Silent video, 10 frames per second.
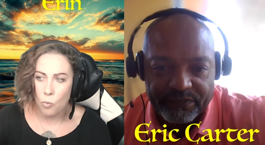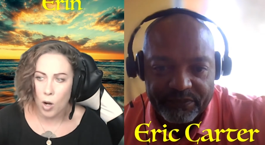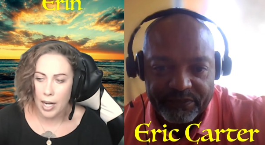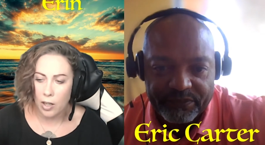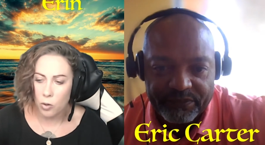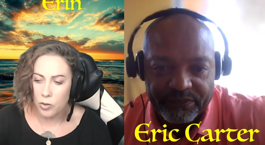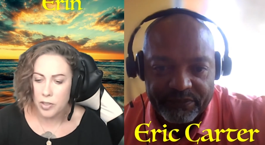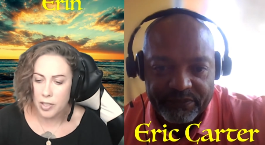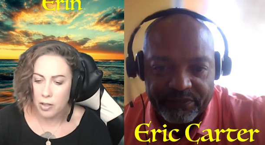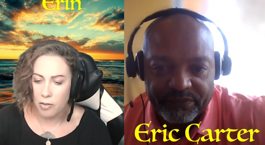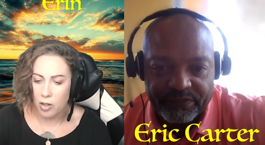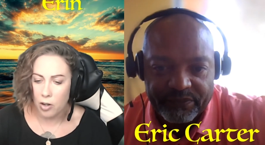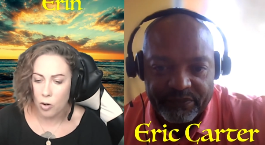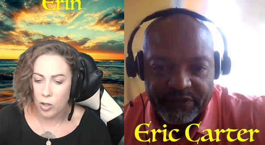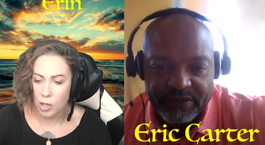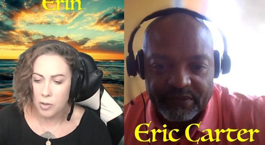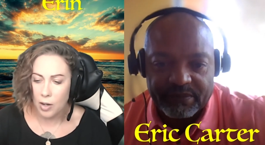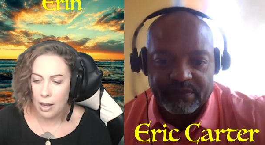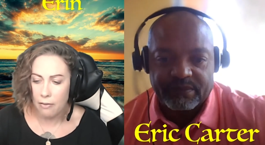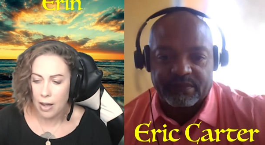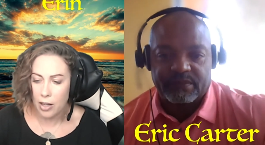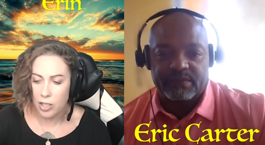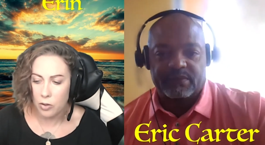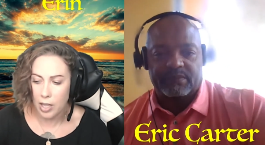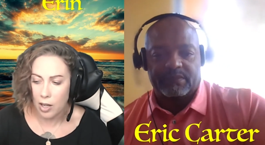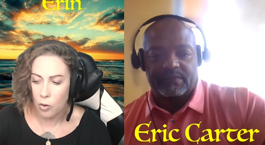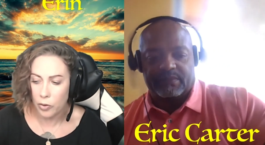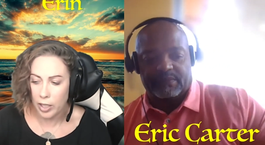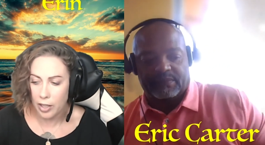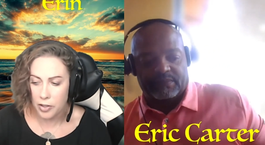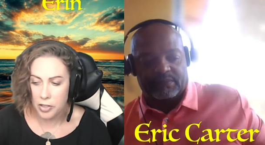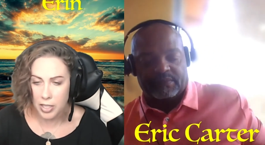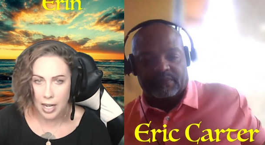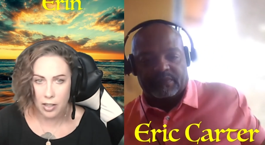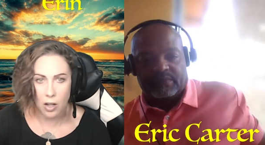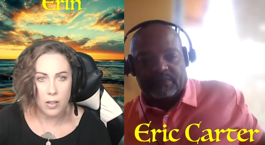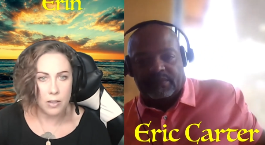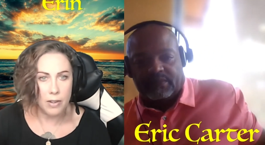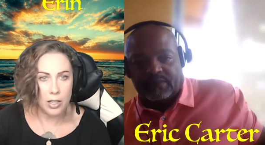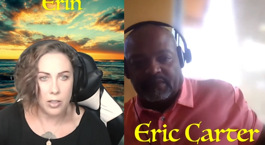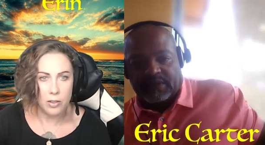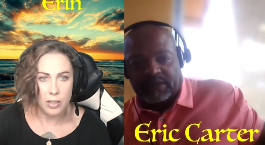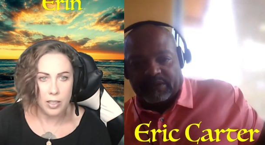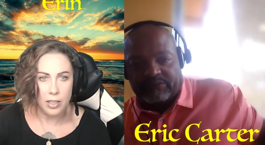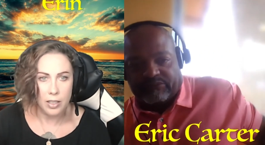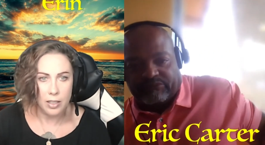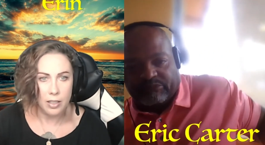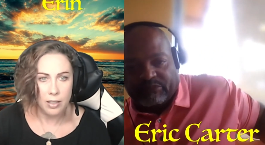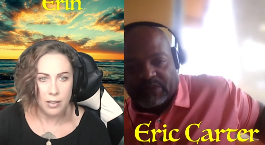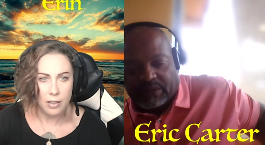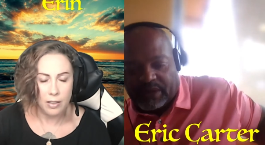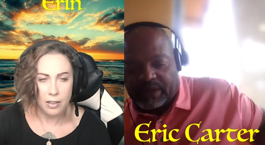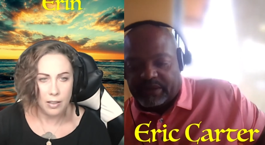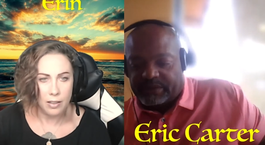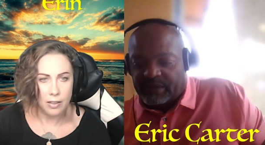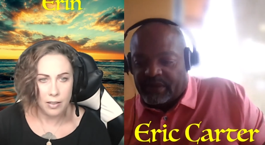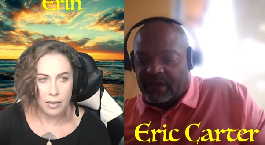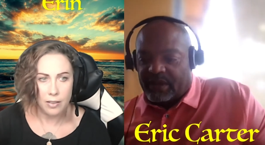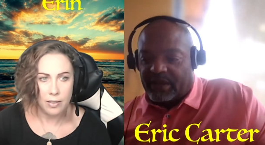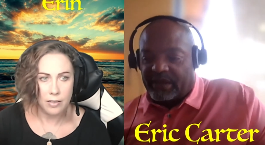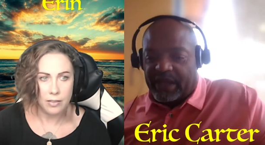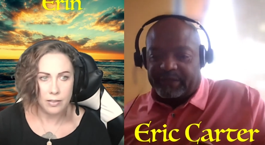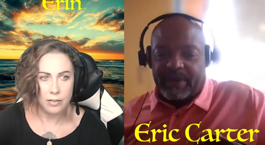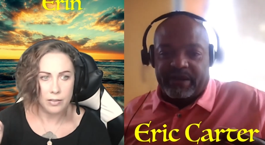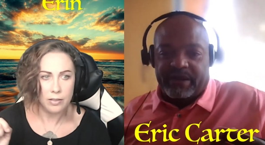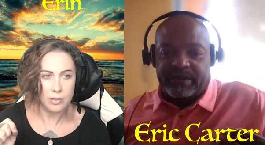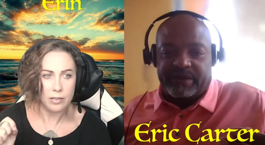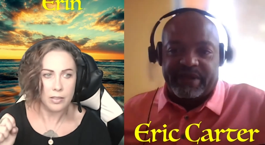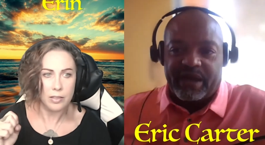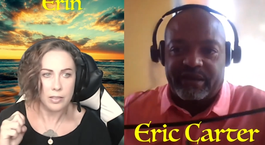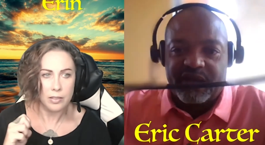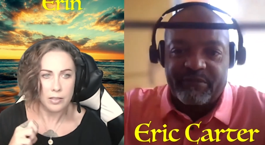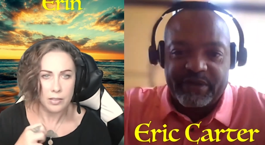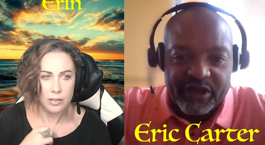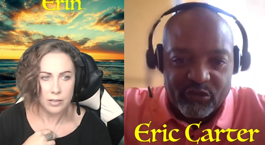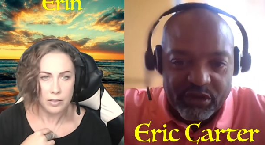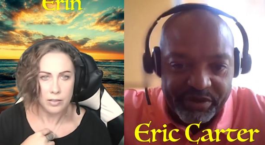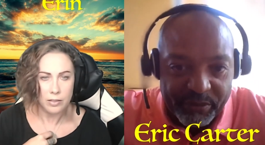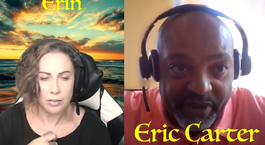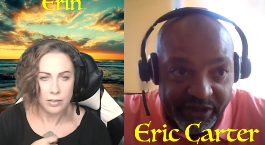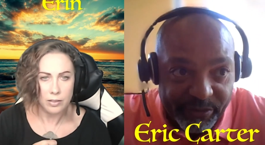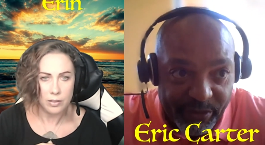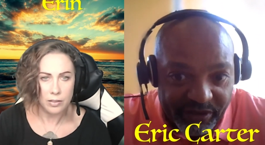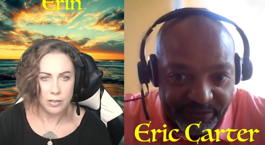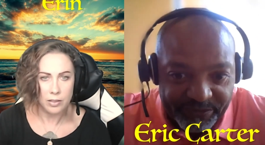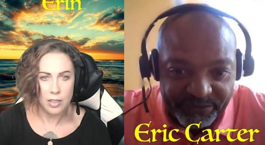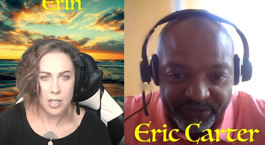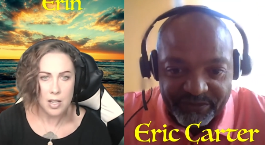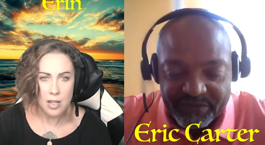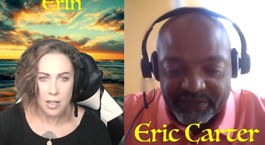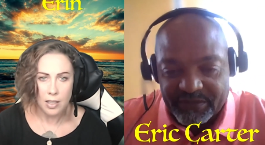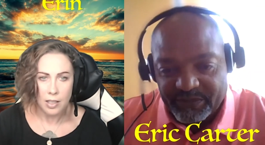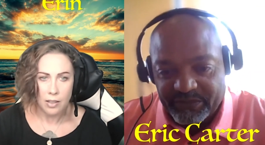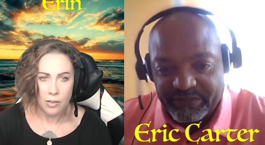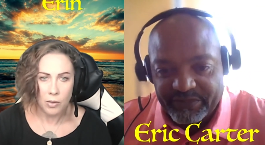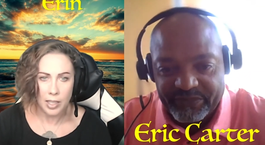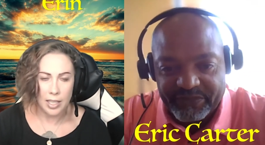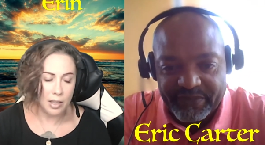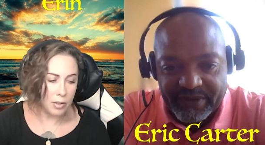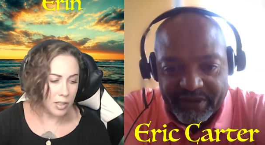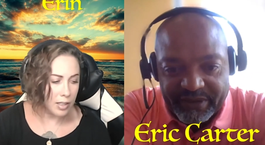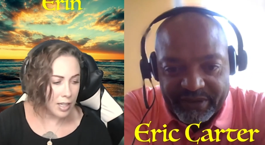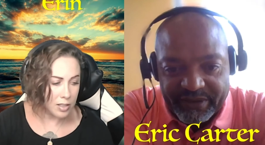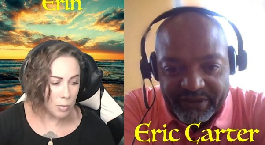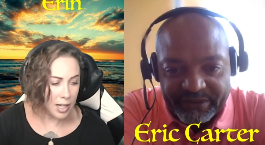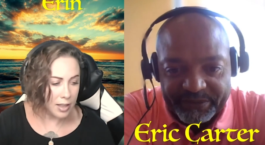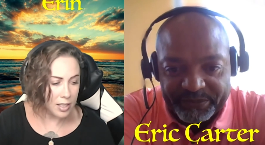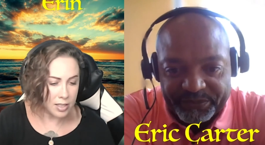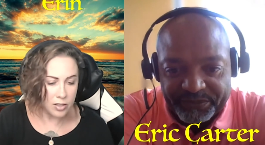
Speaker 1: why gold and silver or crypto have value they only understand dollar value
Speaker 2: that is and that's by design the government don't want people that smart
Speaker 1: well yeah that would that's why this